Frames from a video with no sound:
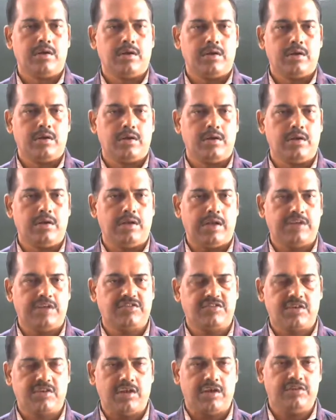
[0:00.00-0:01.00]
In
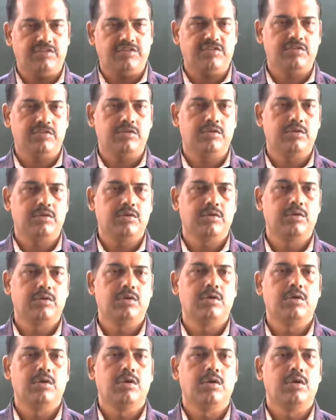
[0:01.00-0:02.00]
last class,
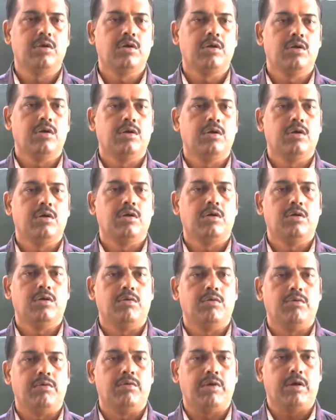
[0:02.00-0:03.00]

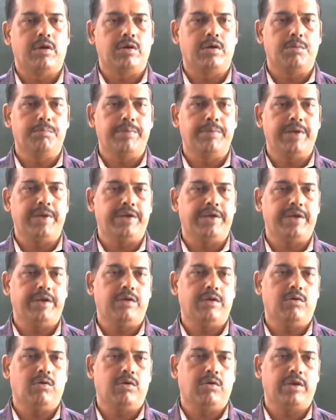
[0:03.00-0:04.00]
we are
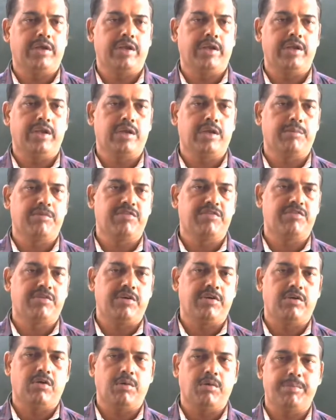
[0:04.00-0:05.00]
completed organic chemistry
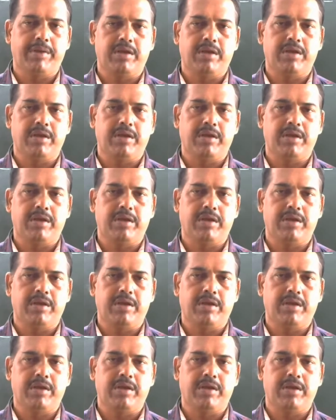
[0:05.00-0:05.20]
topic,